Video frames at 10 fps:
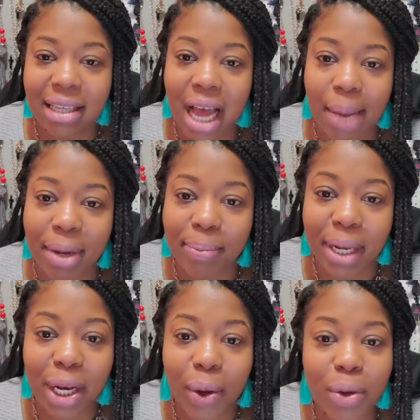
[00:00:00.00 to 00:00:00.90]
comment
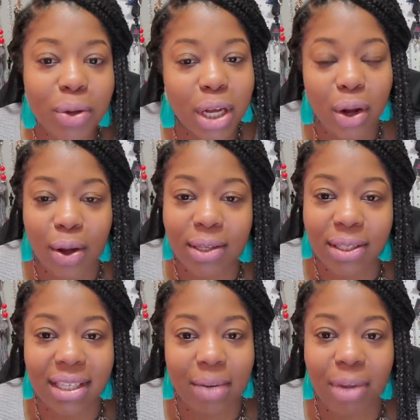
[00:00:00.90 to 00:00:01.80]
below you can also
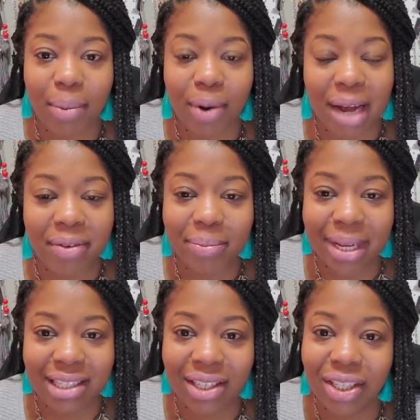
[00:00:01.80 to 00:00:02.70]
send me a private
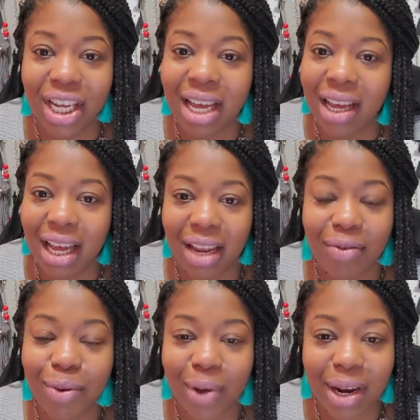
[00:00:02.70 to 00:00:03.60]
message and
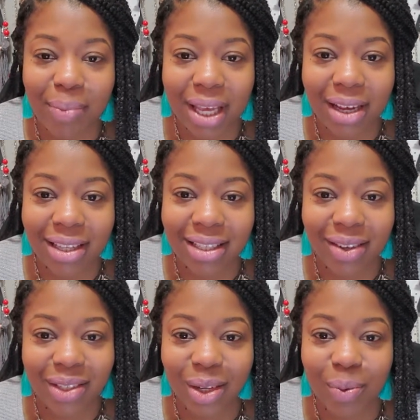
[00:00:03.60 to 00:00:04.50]
if you want to be a
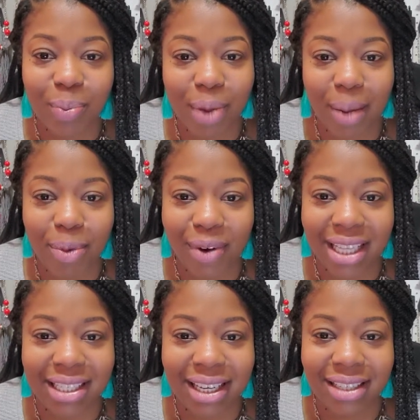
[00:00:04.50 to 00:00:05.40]
consultant with
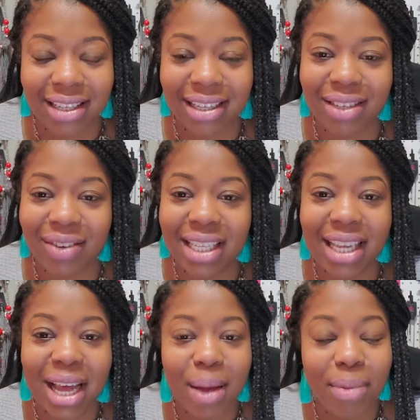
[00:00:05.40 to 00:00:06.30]
paparazzi accessories
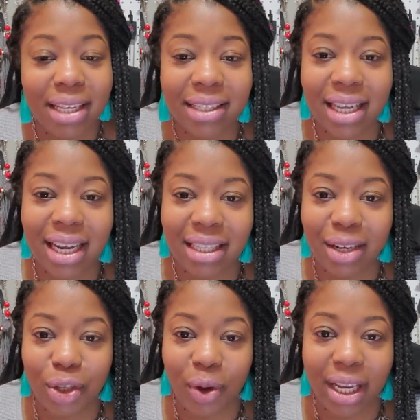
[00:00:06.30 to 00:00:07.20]
please click the
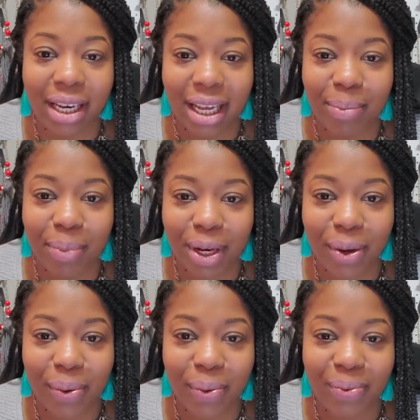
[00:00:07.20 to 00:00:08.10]
join link
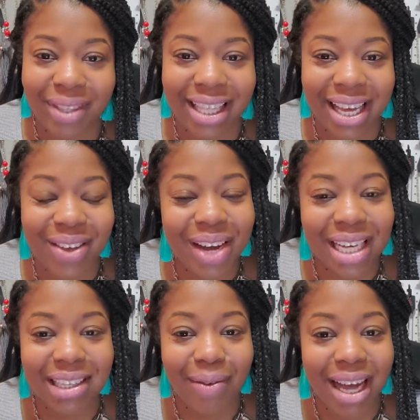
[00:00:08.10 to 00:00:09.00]
below thank you
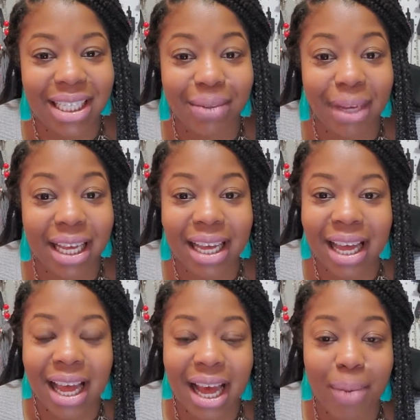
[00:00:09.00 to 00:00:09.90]
guys for watching me
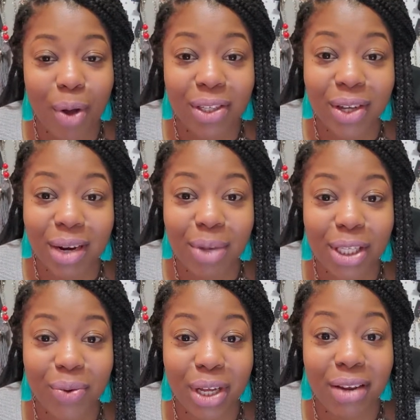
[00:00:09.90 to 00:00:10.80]
i'm also going to be
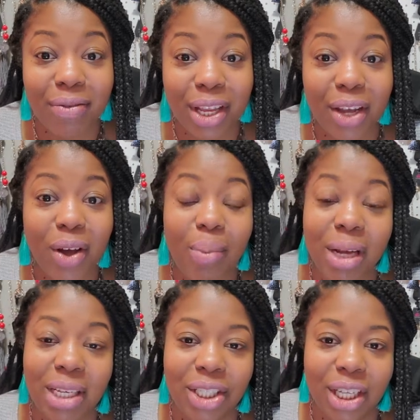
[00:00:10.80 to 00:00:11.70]
doing a video
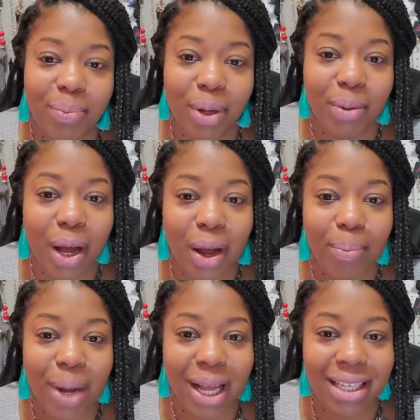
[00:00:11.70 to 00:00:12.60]
about the shipping um,
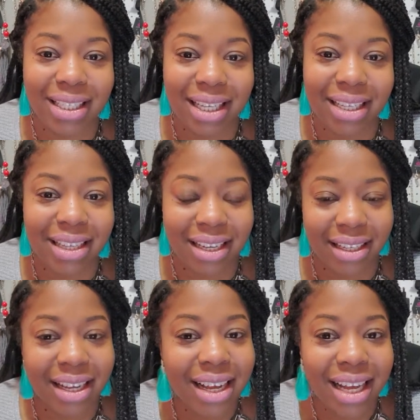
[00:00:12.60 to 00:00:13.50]
policies and